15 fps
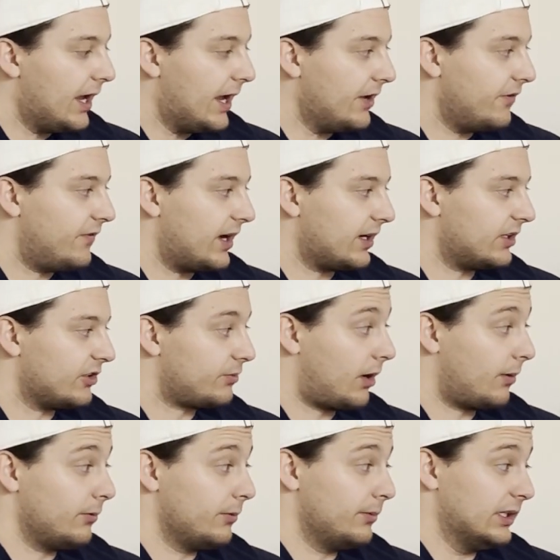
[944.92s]
In fact, it's
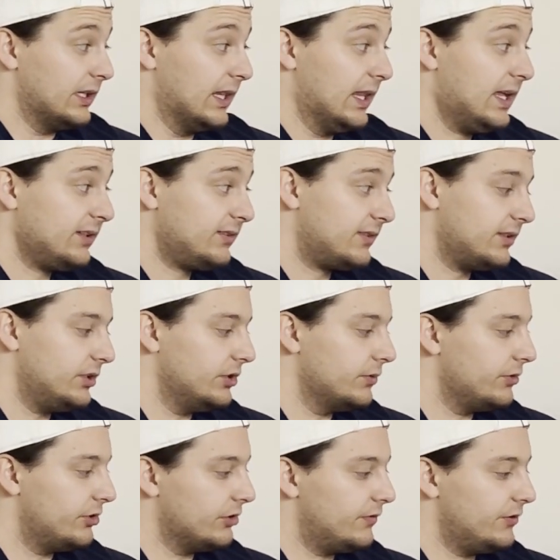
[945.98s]
probably less than you
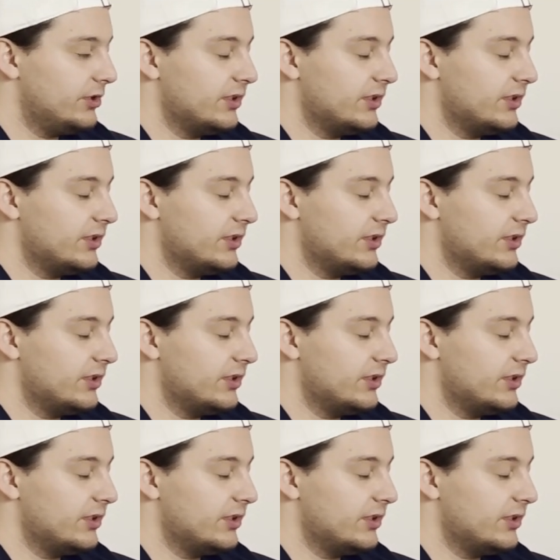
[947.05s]
would do if you